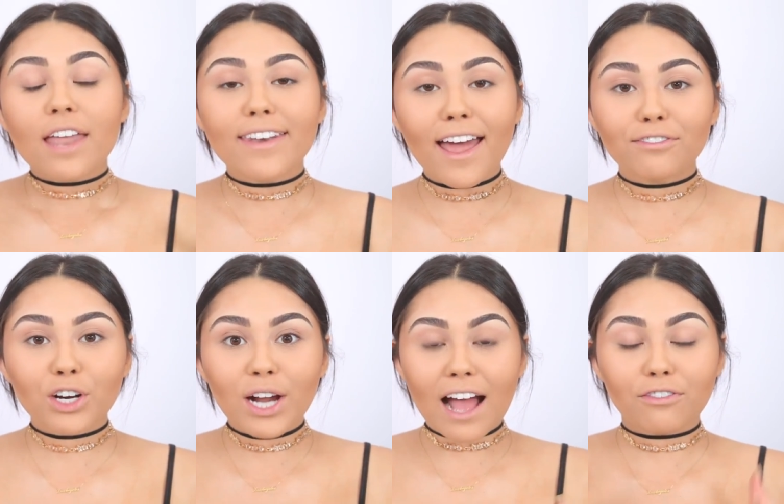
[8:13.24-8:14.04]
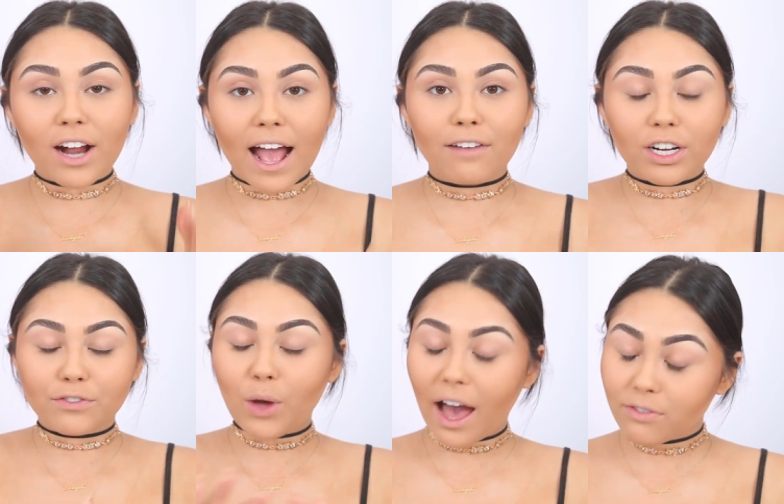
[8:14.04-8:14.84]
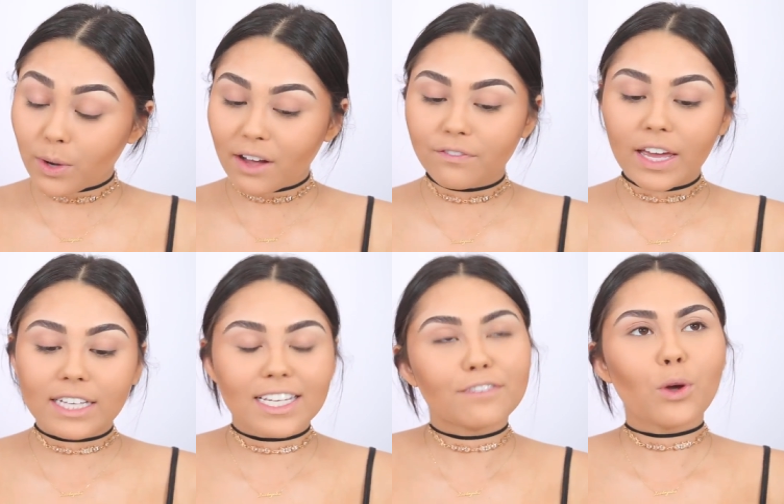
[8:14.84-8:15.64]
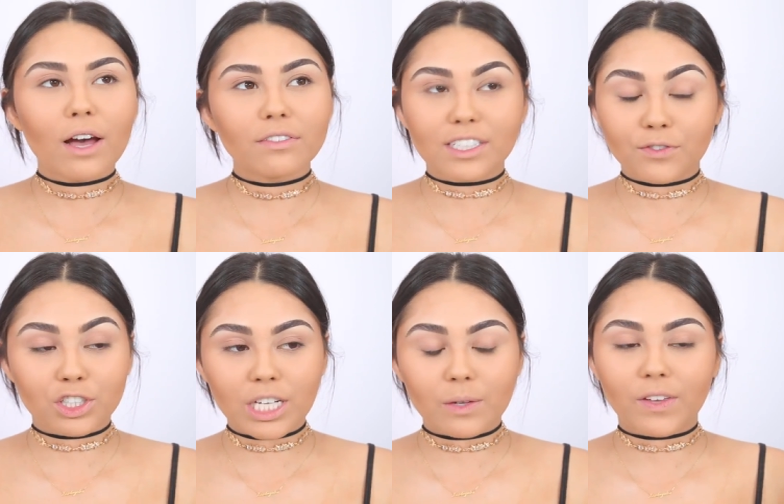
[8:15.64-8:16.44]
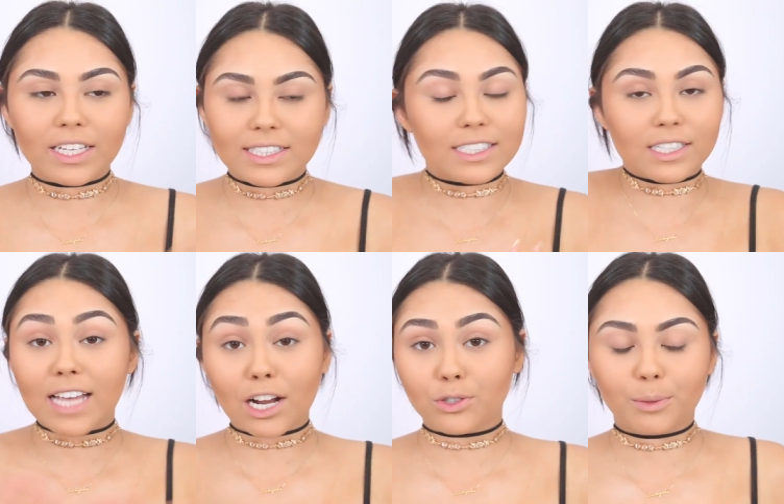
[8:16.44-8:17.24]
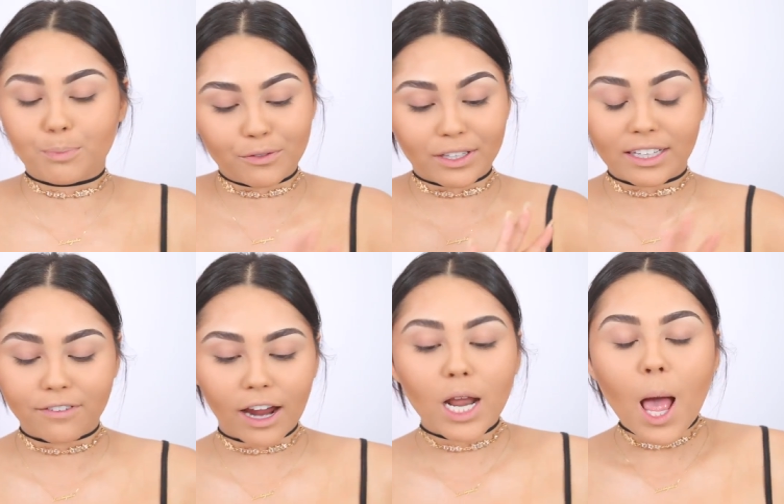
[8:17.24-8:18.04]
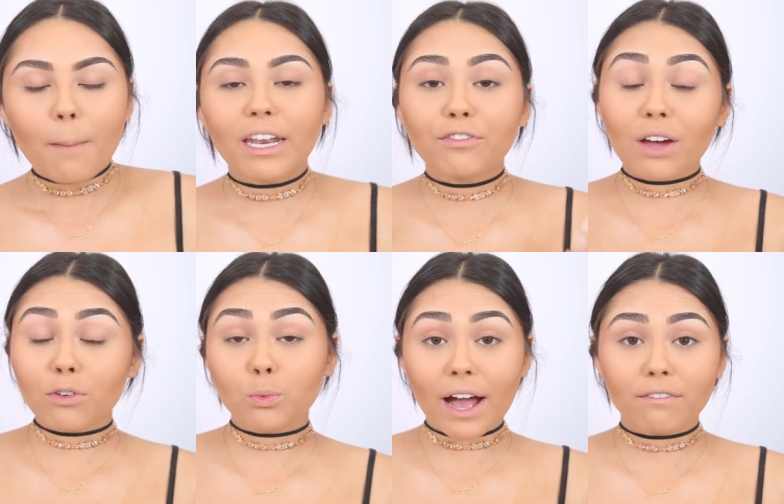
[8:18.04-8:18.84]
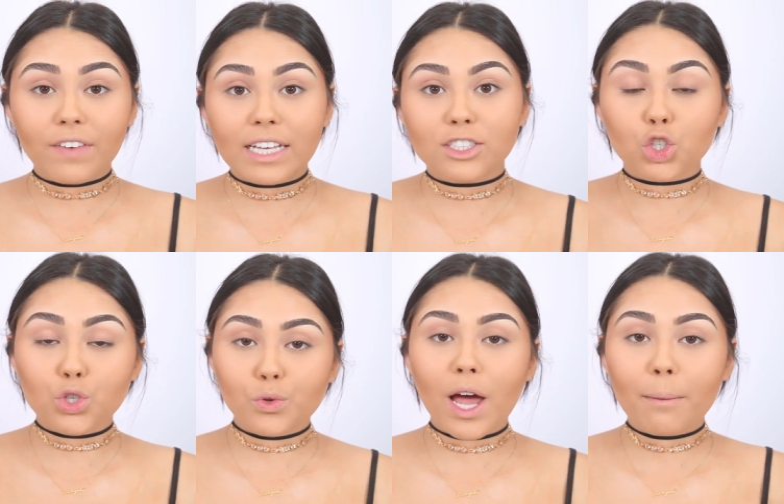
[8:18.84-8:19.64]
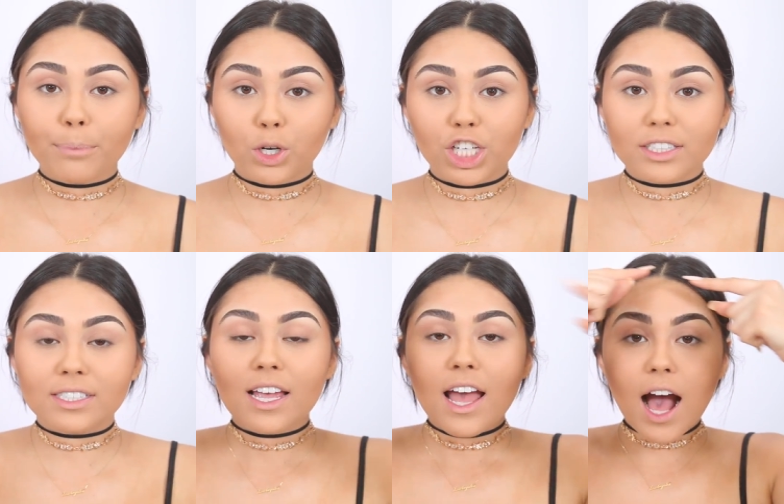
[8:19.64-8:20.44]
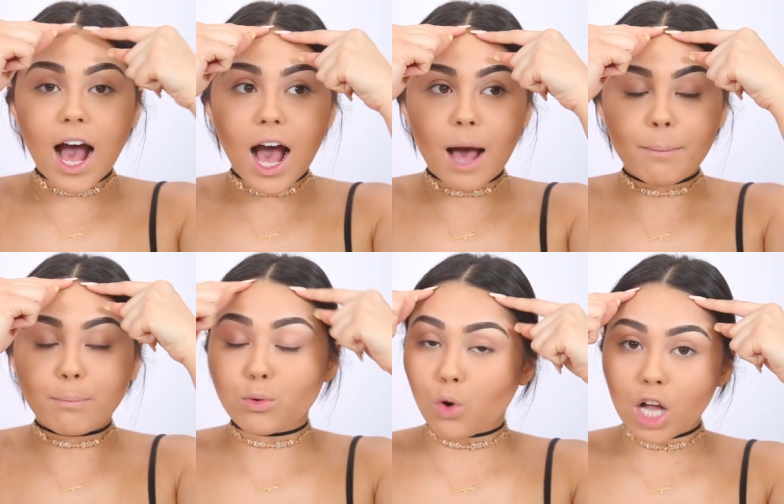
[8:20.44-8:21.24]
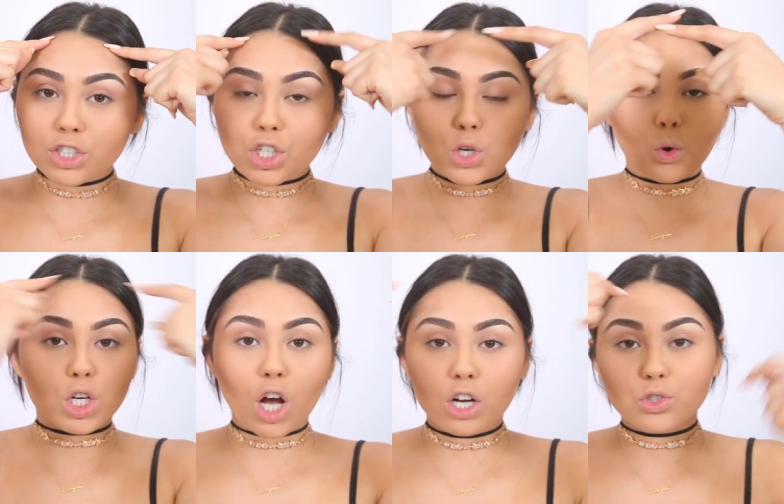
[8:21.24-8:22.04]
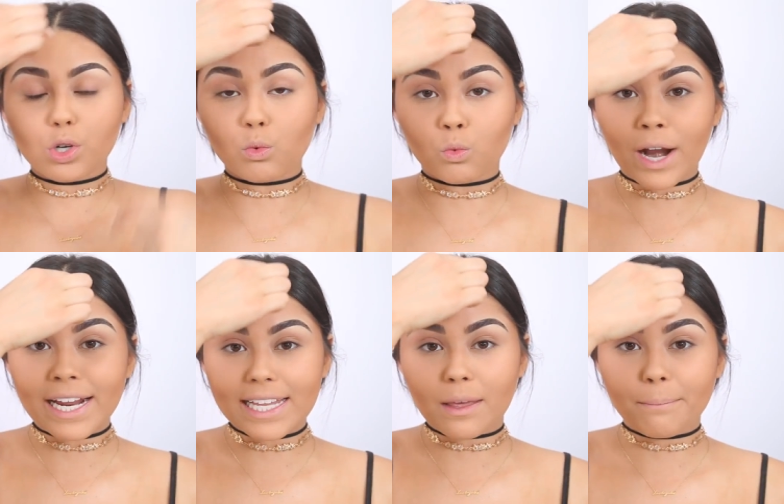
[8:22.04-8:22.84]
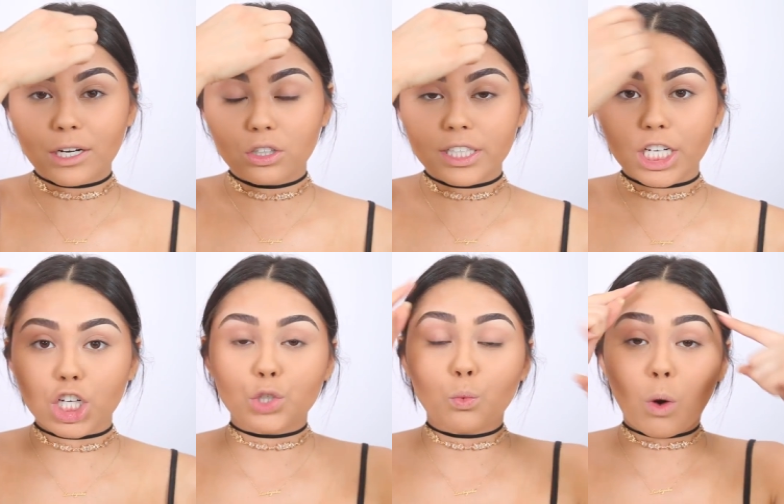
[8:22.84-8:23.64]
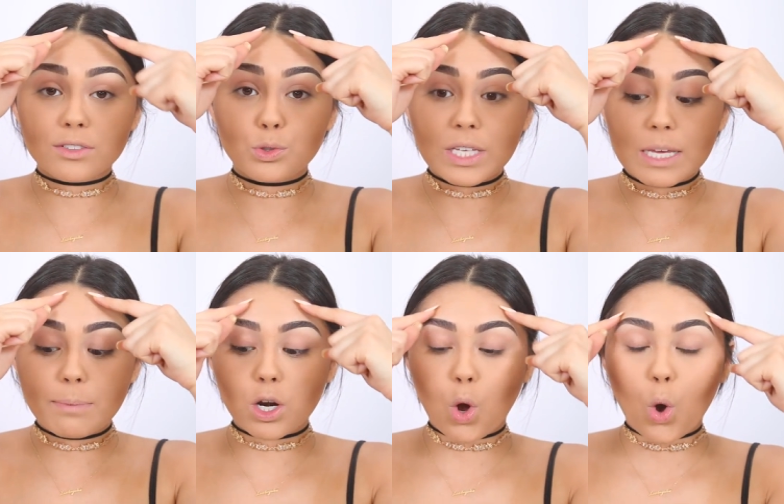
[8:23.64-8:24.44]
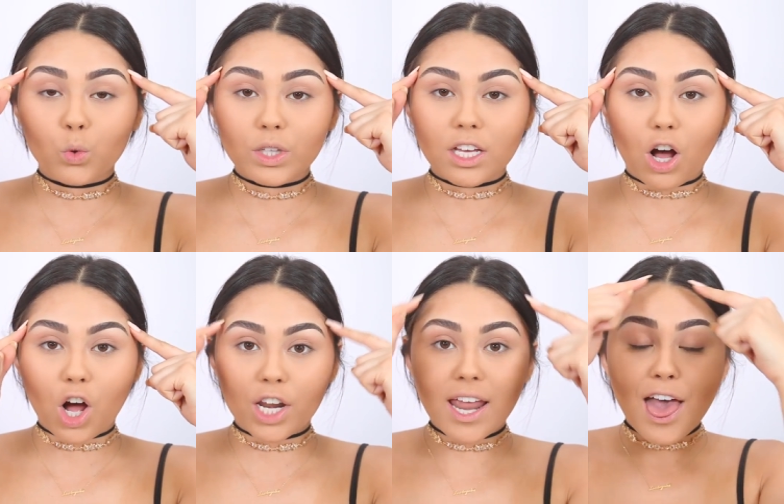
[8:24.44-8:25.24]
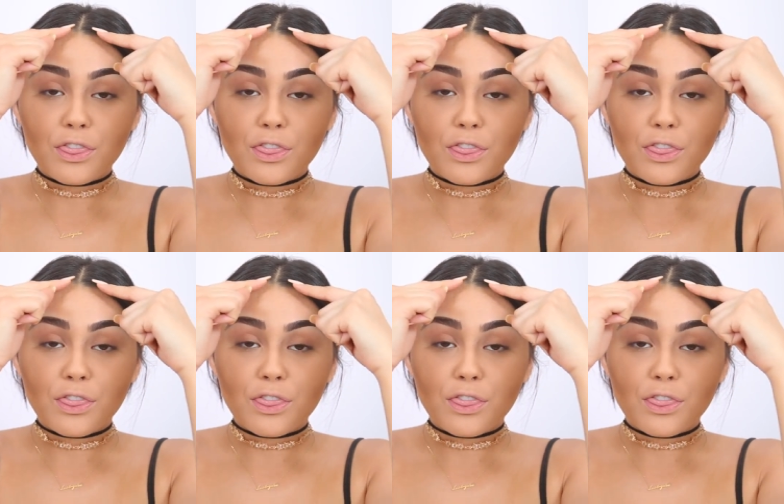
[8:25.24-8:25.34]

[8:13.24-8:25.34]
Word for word: Never, ever, ever, if you have a round face, if you have a different shaped face, this is actually perfectly fine. But if you have a round face, do not put bronzer or contour right in the middle here. You want to keep it only on